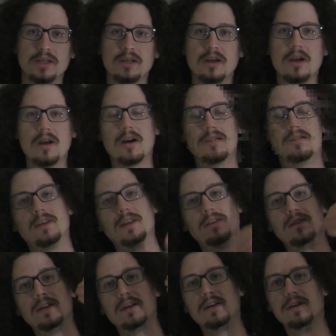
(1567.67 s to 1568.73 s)
inequality,
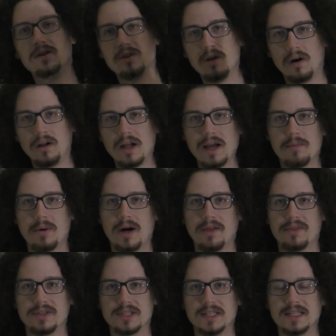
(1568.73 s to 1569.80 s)
and then 20, all right,
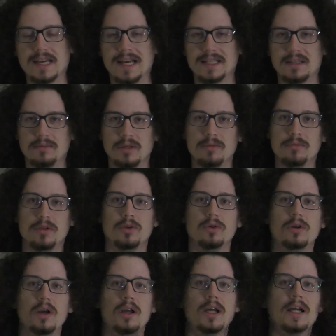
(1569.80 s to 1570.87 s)
that's our
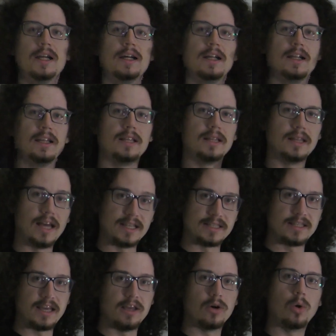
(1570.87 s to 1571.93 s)
arbitrary constant.
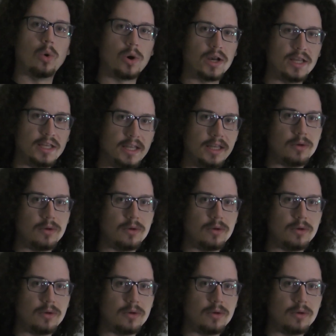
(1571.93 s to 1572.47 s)
All right, since our